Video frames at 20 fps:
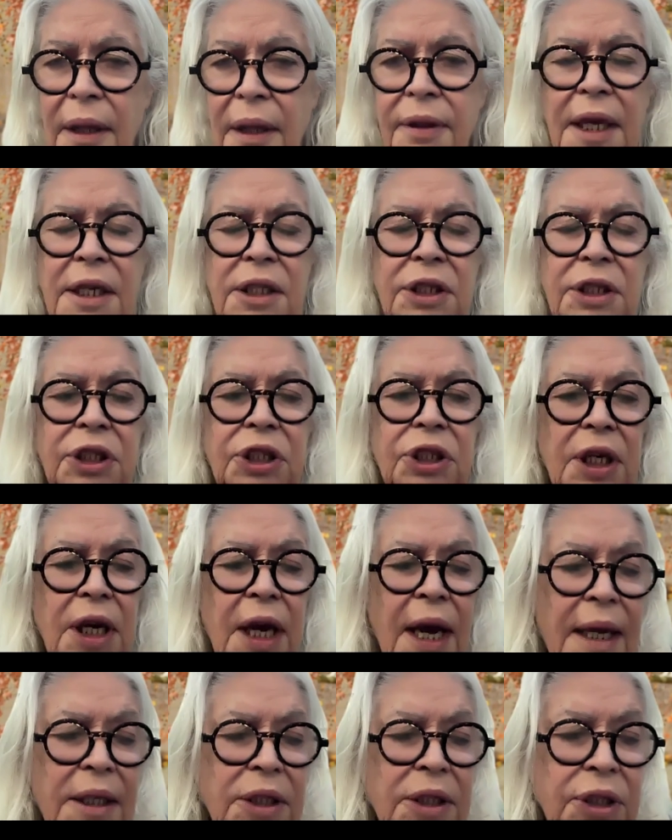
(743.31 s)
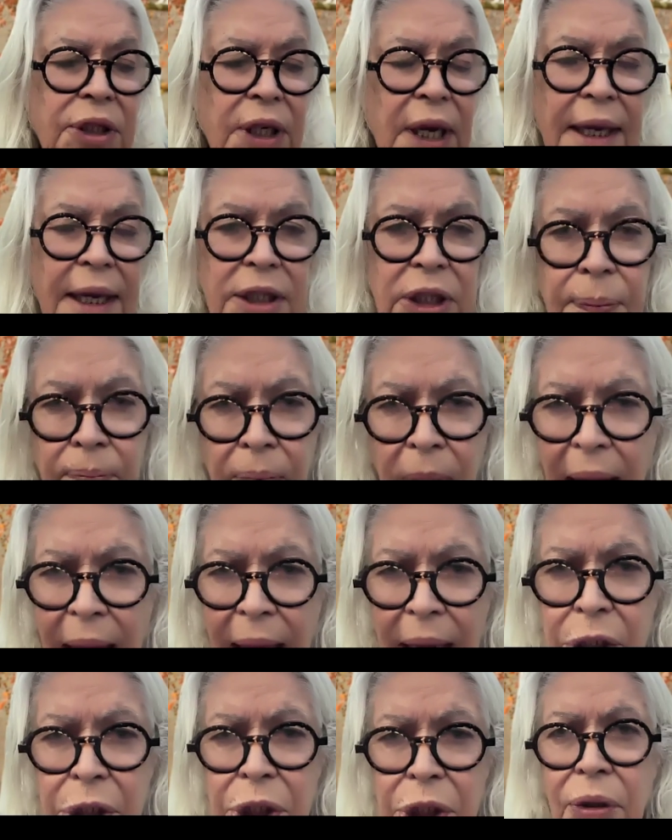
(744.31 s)
They see us as
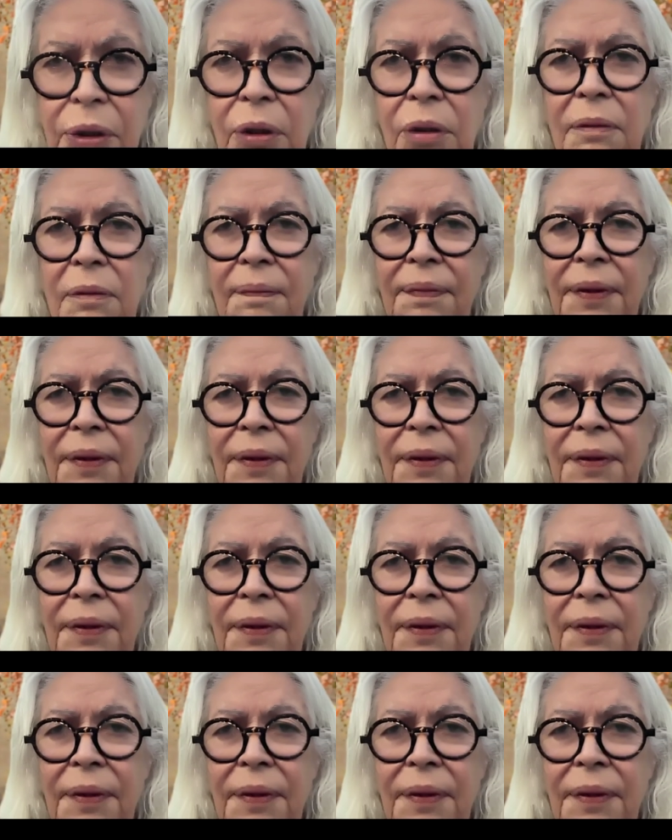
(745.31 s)
marginal,